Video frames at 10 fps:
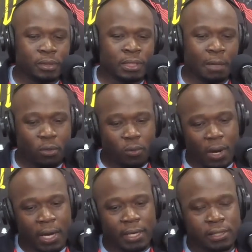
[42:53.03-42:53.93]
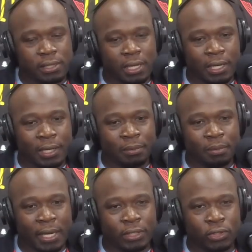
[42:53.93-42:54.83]
Number-wise,
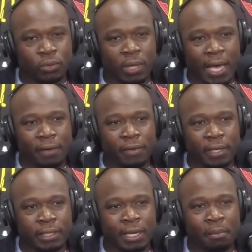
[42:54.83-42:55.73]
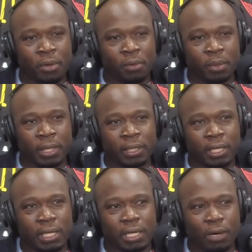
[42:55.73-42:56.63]
I do have a number, but
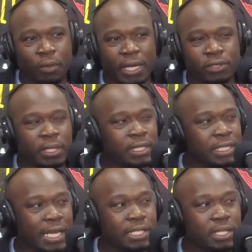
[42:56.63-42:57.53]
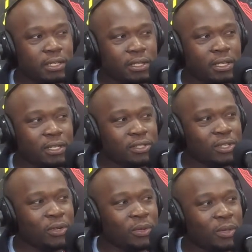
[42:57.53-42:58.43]
we're actually going to change it.
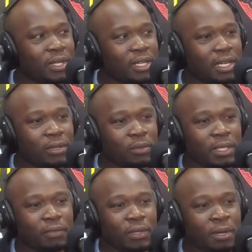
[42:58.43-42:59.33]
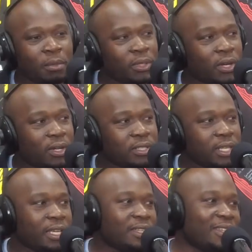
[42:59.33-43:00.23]
So I don't want to give you a number you call, say,